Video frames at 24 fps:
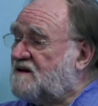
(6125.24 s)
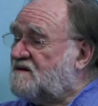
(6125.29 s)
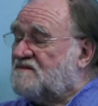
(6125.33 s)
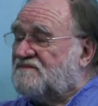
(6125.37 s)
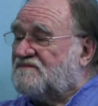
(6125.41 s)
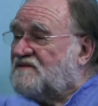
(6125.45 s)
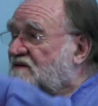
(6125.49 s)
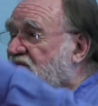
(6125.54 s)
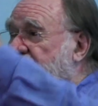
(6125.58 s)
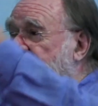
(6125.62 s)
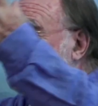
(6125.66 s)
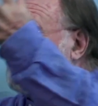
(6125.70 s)
if
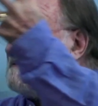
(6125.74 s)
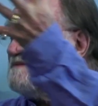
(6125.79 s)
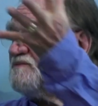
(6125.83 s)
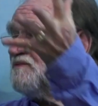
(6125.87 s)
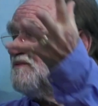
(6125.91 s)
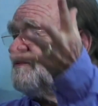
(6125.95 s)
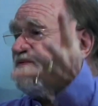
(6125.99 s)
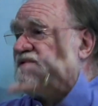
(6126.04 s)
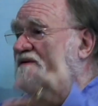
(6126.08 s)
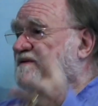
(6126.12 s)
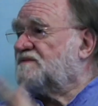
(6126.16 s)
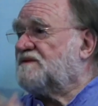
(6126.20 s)
other people
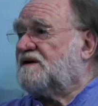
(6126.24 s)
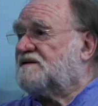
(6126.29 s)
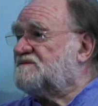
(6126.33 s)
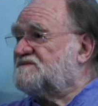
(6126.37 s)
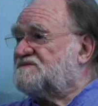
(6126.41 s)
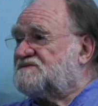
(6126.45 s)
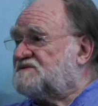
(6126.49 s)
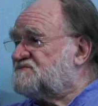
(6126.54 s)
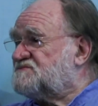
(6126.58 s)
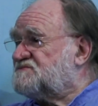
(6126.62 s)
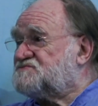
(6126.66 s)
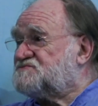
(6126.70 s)
think that's
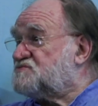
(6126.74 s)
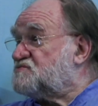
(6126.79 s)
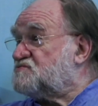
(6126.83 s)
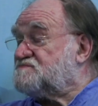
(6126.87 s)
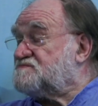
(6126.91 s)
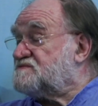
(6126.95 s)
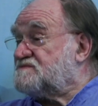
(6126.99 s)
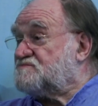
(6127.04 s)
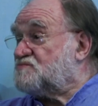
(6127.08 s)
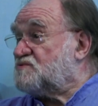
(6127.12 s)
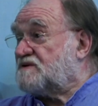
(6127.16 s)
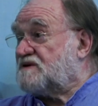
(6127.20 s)
just
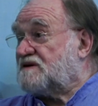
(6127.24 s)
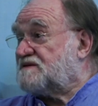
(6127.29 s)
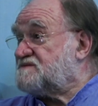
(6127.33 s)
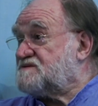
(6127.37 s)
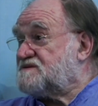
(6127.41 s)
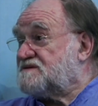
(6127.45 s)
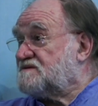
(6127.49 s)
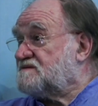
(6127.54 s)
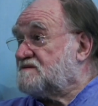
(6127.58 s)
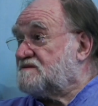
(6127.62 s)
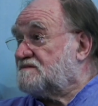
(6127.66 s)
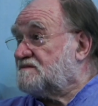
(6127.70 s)
stupid what I do.
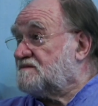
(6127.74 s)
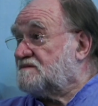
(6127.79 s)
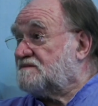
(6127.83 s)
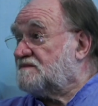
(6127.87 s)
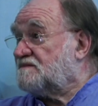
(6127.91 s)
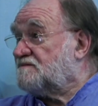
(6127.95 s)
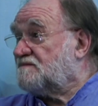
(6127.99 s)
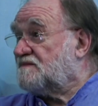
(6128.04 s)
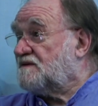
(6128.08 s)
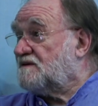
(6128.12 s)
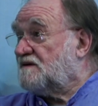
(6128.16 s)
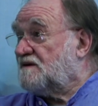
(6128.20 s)

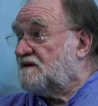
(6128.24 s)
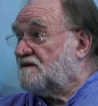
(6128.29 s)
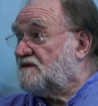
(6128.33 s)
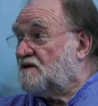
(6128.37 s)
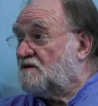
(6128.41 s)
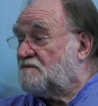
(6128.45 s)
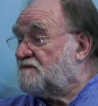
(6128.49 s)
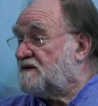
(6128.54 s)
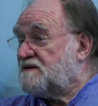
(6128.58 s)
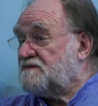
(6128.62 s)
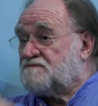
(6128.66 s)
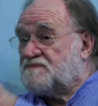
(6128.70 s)
There'll
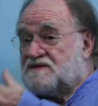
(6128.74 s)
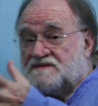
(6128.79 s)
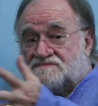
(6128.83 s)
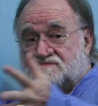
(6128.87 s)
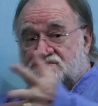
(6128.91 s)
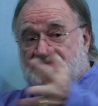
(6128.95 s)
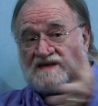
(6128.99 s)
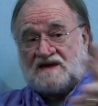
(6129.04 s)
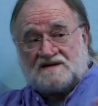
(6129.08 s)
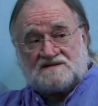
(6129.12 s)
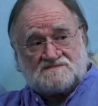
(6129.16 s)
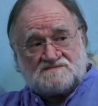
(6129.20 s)
be
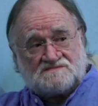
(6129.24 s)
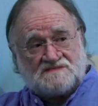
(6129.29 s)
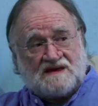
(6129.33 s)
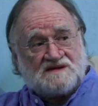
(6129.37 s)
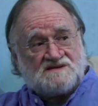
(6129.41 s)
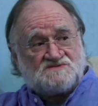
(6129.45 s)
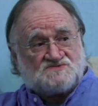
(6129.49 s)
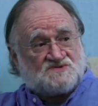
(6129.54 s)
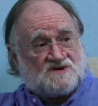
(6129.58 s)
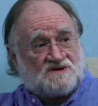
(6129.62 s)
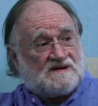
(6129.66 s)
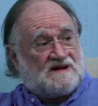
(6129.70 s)

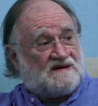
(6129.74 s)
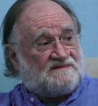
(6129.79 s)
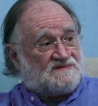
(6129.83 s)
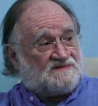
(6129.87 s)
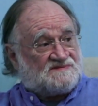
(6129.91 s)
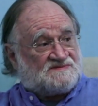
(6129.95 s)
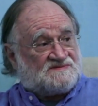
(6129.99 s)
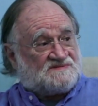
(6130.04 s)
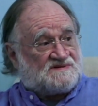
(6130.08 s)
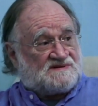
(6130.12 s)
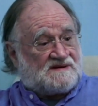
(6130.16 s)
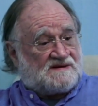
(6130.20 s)
nature lovers
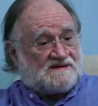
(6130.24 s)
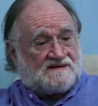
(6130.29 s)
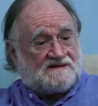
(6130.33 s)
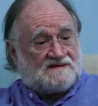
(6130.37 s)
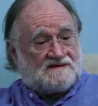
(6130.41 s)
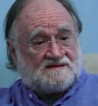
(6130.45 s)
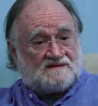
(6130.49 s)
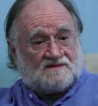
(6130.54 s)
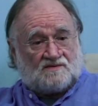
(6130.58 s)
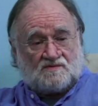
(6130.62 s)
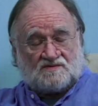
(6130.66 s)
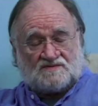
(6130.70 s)
sitting
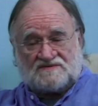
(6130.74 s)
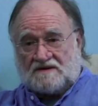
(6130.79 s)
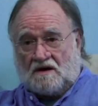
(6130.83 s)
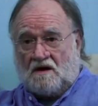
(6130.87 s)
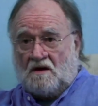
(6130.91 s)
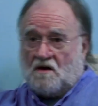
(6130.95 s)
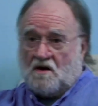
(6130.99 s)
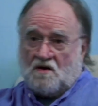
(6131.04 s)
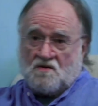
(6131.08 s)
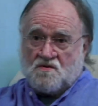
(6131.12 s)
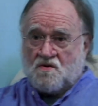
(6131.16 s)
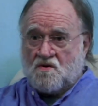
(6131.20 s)
here who say,
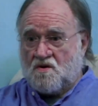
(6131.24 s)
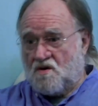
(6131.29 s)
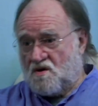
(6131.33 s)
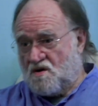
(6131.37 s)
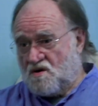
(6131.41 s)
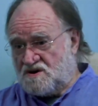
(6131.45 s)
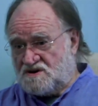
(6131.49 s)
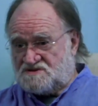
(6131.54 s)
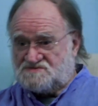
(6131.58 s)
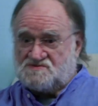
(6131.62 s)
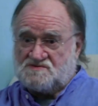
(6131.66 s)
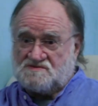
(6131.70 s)
oh,
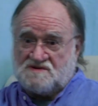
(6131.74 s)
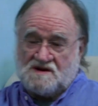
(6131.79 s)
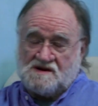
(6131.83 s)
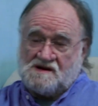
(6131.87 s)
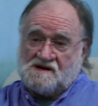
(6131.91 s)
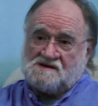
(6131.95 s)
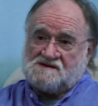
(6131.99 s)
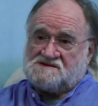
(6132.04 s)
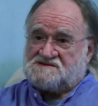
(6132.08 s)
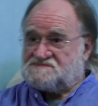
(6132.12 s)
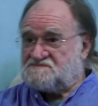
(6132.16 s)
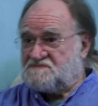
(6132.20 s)
you know,
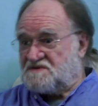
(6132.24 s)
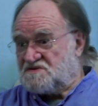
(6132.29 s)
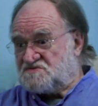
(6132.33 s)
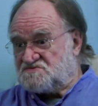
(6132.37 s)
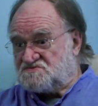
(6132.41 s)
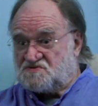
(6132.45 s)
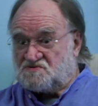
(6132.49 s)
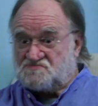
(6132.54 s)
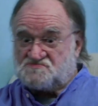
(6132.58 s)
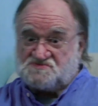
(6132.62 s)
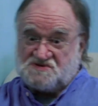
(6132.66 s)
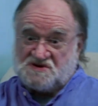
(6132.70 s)

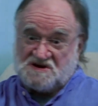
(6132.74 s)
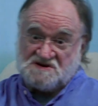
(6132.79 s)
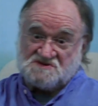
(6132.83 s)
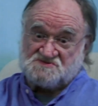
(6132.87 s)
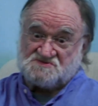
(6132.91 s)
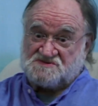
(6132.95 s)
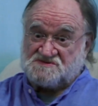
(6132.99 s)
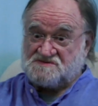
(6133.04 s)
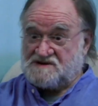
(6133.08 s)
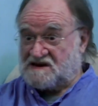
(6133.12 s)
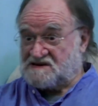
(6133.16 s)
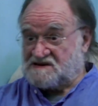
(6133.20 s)
spiritual
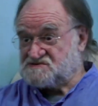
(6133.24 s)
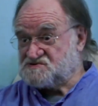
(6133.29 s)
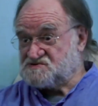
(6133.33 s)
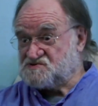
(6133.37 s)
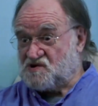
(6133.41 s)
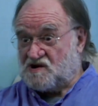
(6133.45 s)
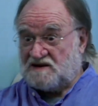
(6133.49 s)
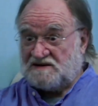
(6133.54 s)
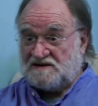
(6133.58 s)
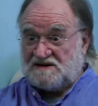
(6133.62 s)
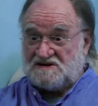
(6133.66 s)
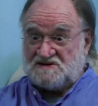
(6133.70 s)
teacher and he hasn't
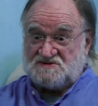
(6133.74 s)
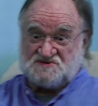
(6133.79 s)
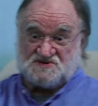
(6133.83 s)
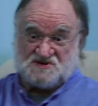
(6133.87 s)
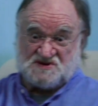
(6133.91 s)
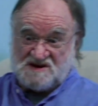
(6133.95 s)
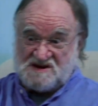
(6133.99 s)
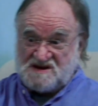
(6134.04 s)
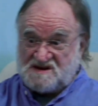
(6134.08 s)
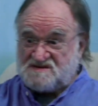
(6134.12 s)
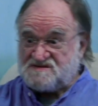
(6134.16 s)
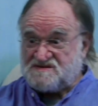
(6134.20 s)
got any
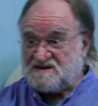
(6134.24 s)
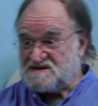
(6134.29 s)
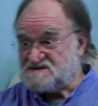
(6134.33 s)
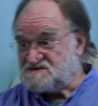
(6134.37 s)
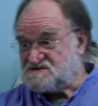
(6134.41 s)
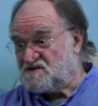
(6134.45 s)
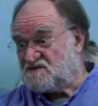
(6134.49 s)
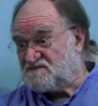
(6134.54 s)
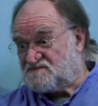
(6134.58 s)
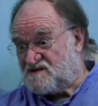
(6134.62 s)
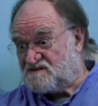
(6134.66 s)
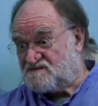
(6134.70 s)
teeth. That's
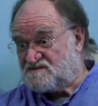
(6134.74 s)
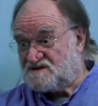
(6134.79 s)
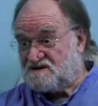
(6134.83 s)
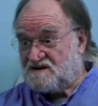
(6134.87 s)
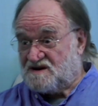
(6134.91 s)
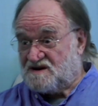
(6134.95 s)
not really,